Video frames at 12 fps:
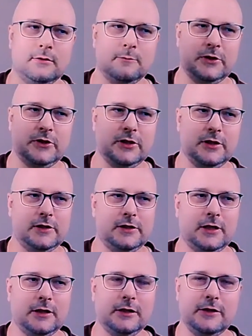which is
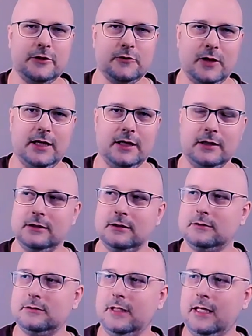Dudley the Dragon.
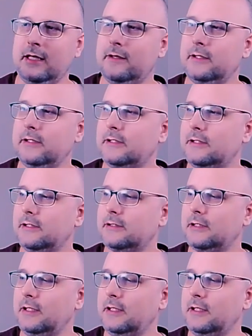And this is